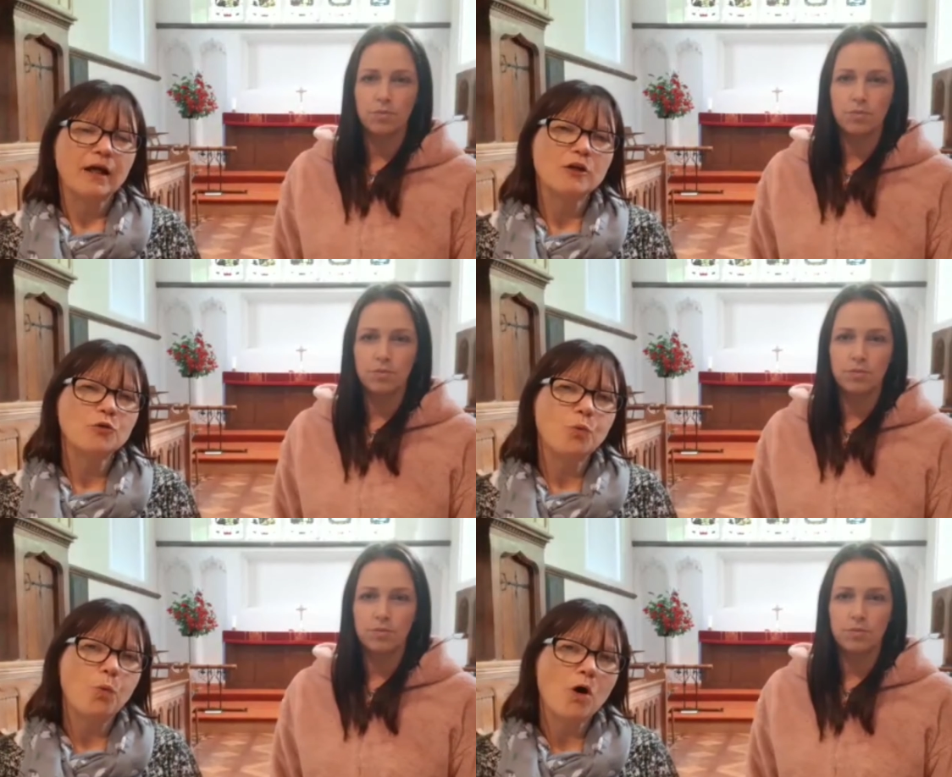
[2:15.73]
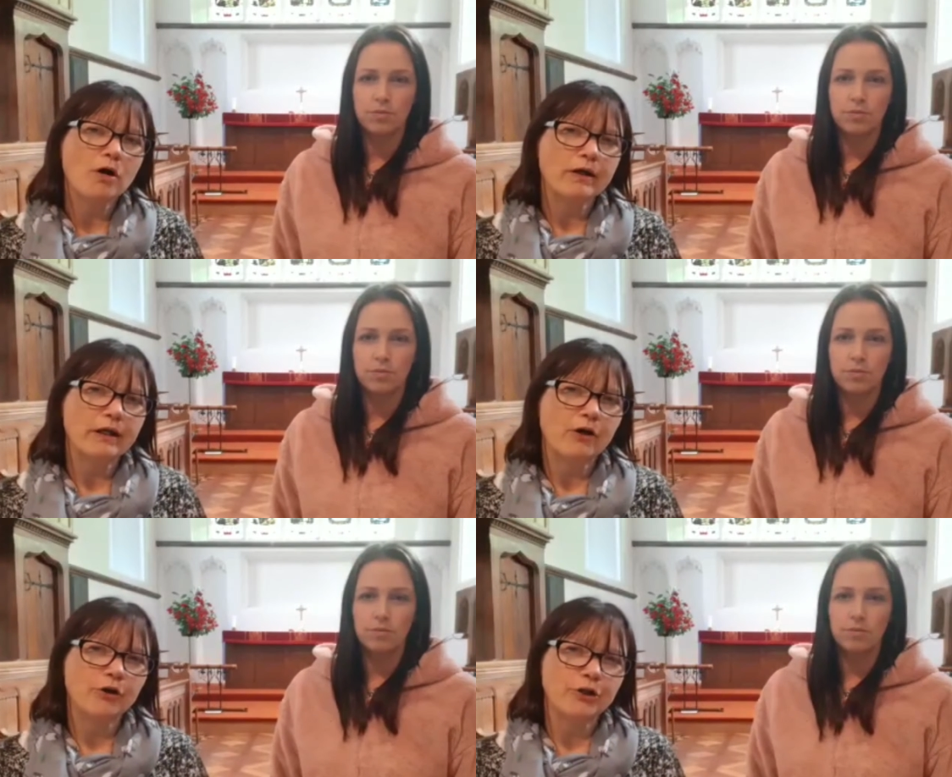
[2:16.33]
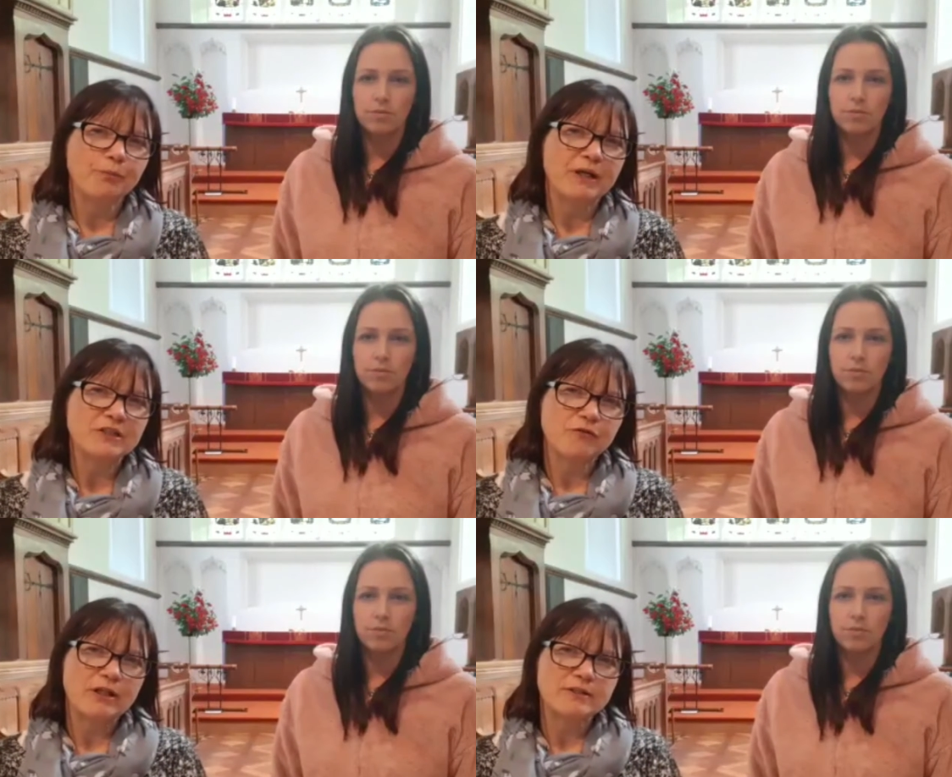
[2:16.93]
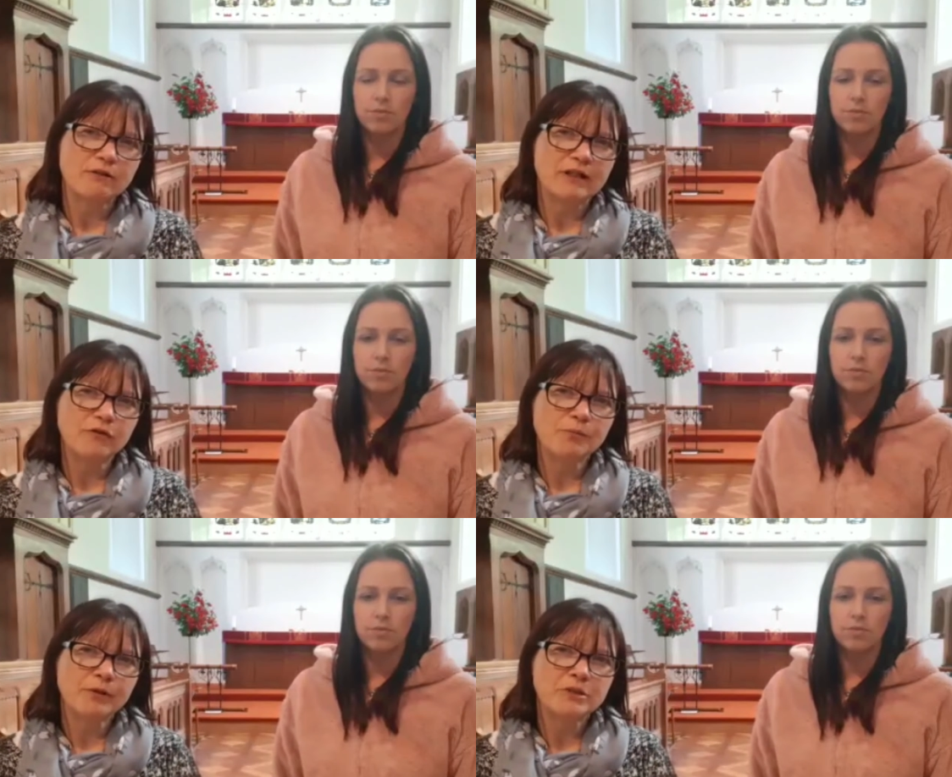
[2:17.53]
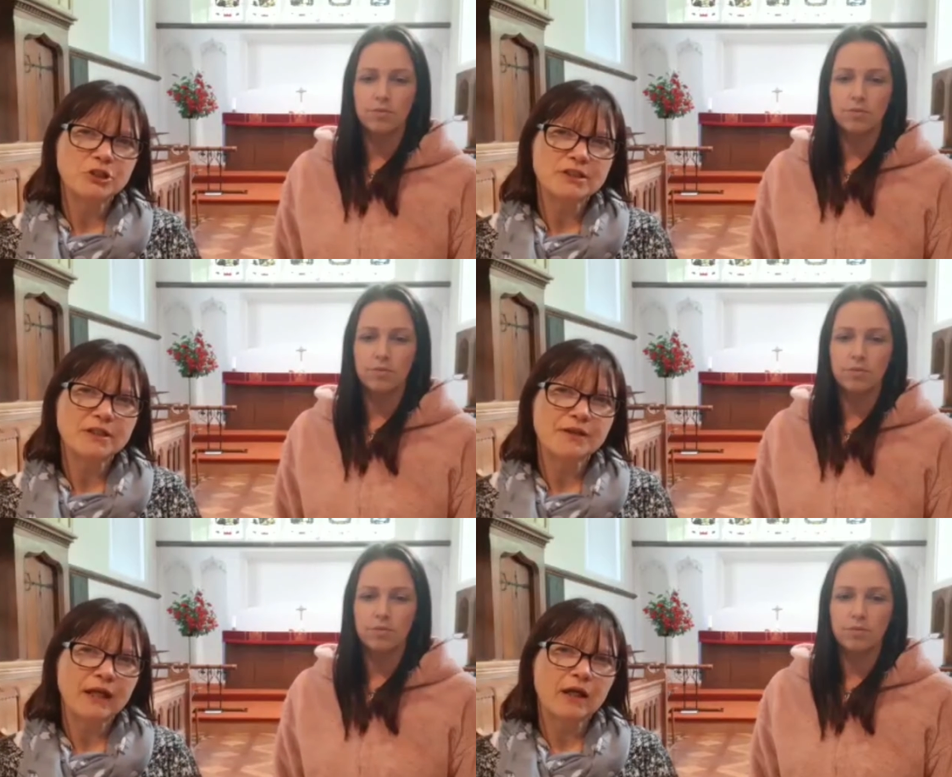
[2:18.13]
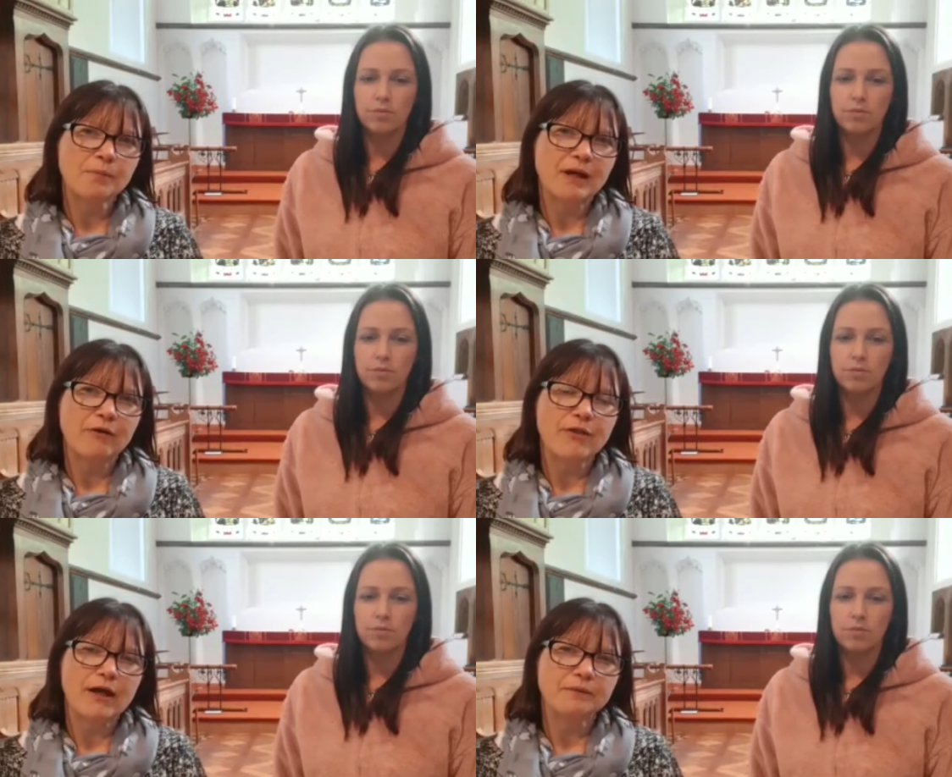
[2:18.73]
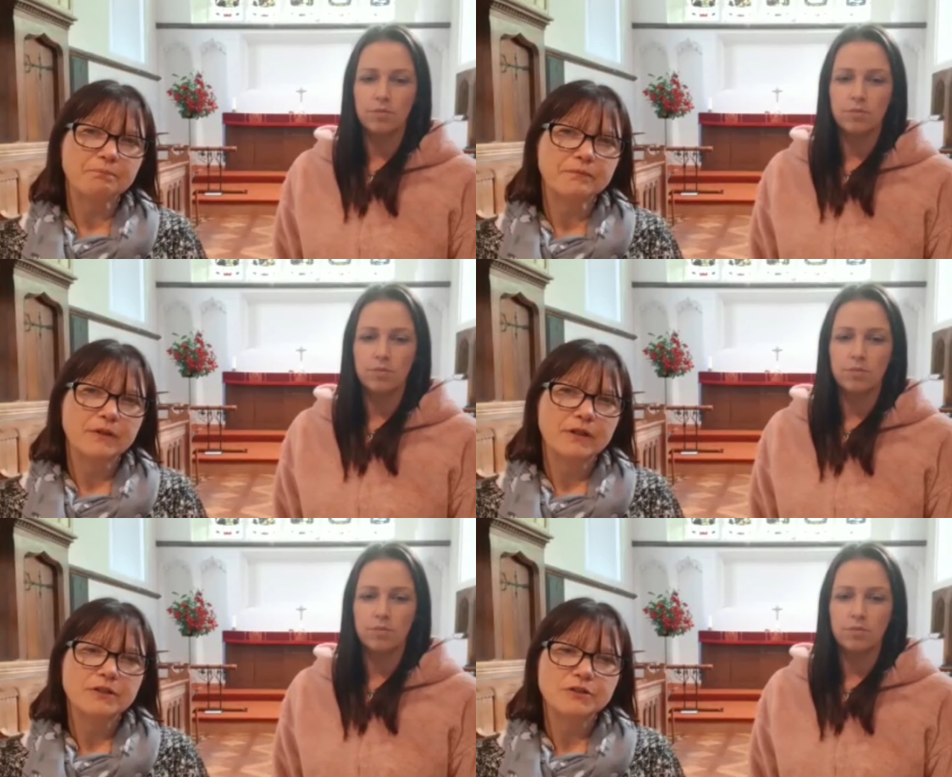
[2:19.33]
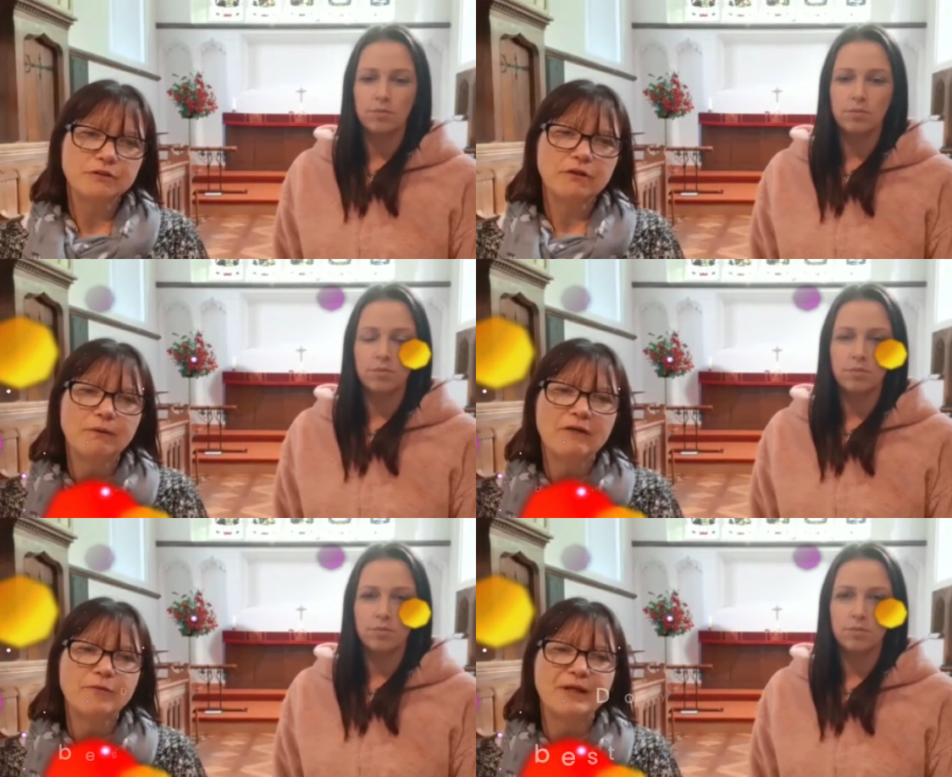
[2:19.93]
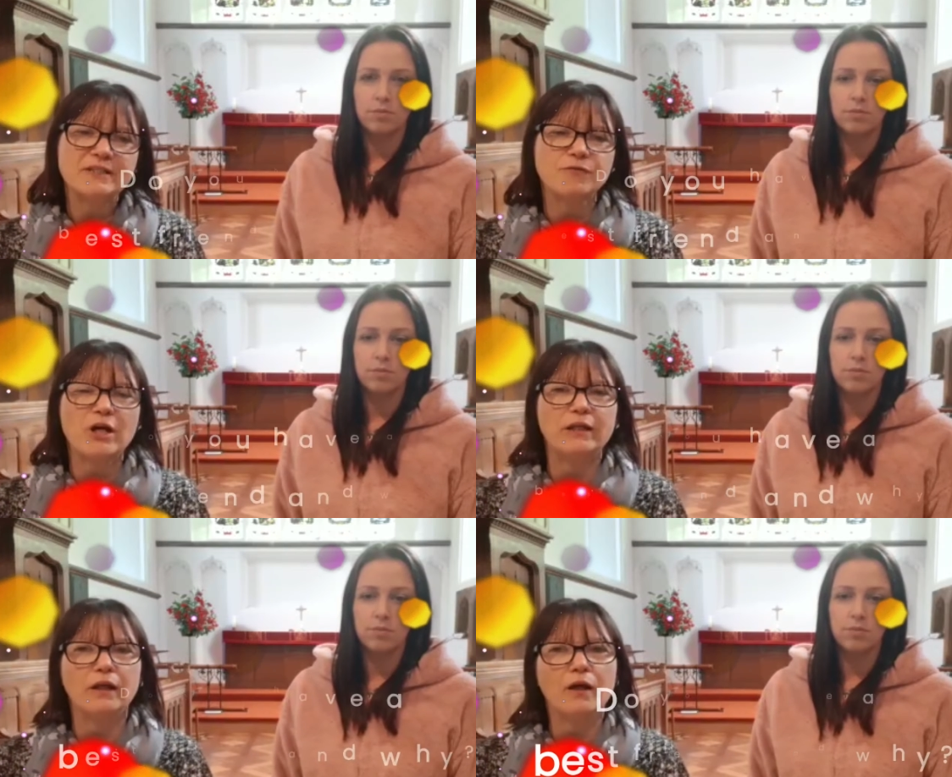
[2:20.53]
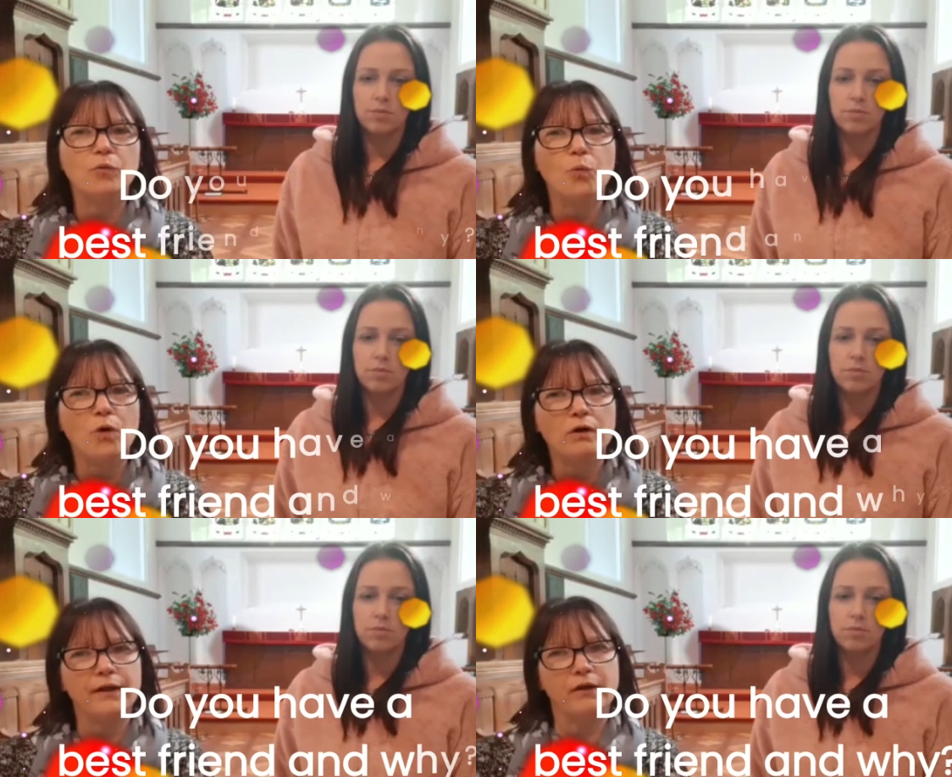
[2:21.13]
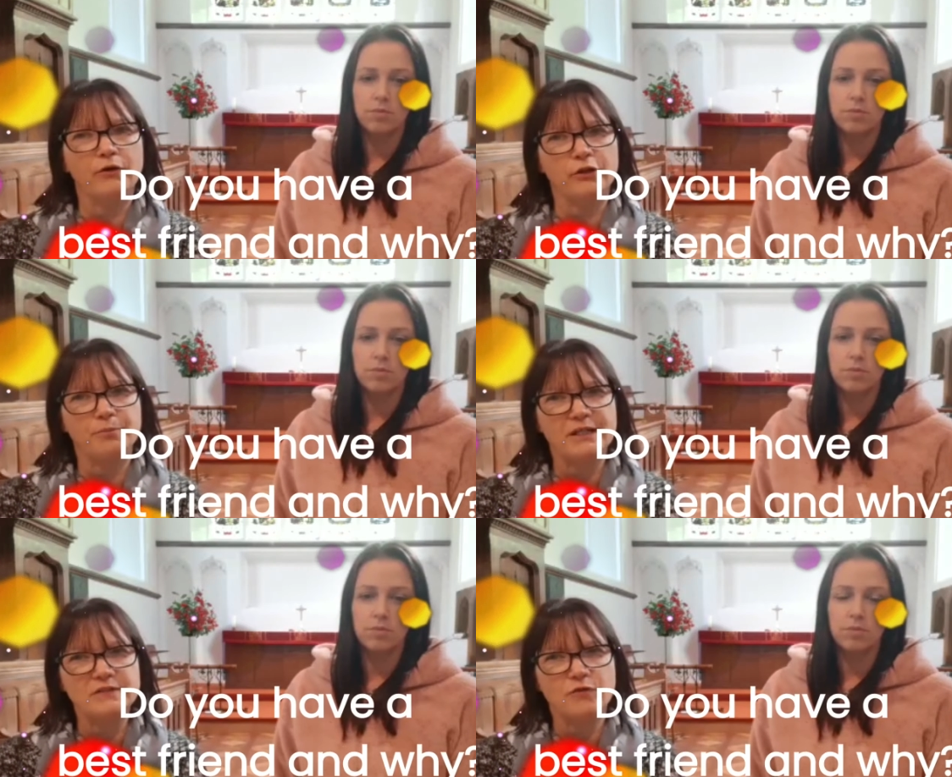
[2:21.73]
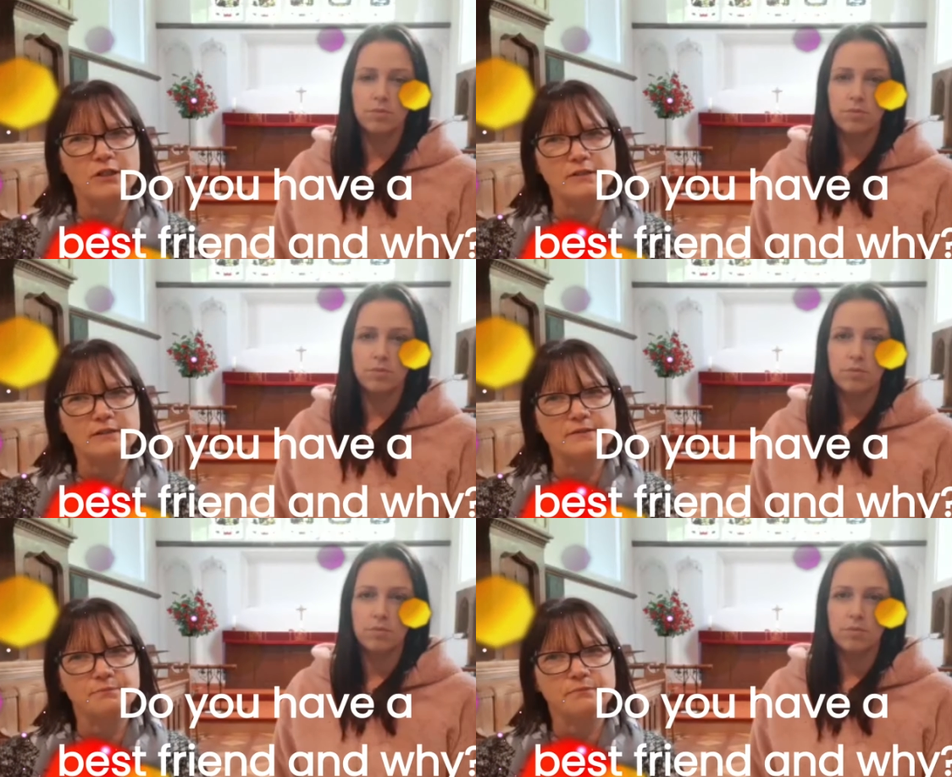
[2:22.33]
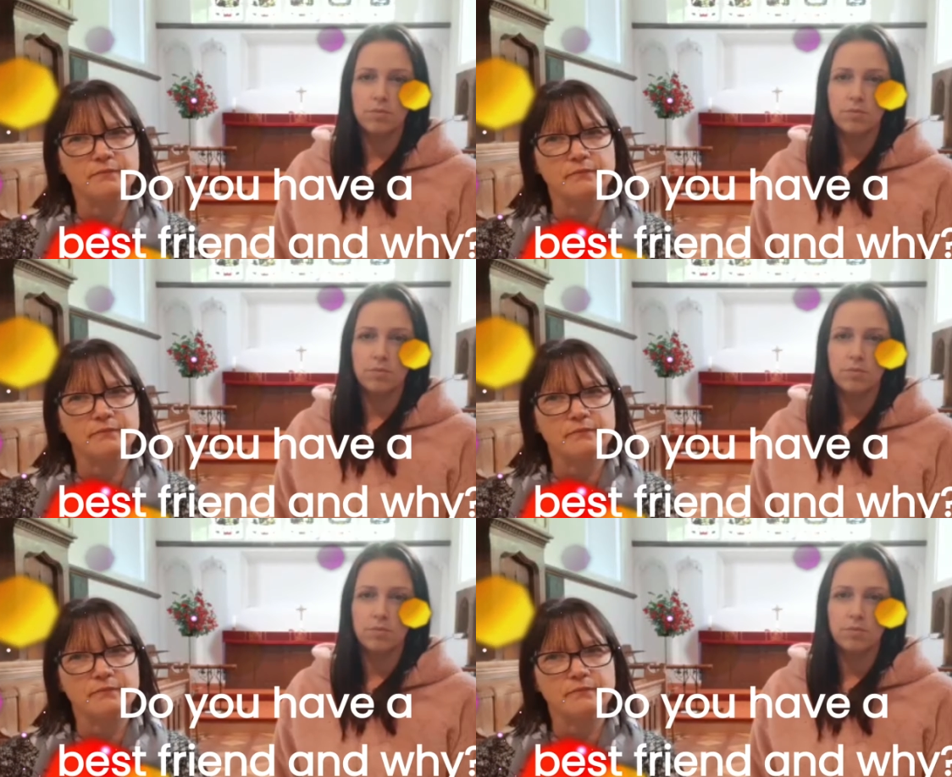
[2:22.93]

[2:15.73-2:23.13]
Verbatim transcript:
Speaker 1: and why are you best friends? I'll give you a moment just to think about that. Do you have a best friend and why are you best friends?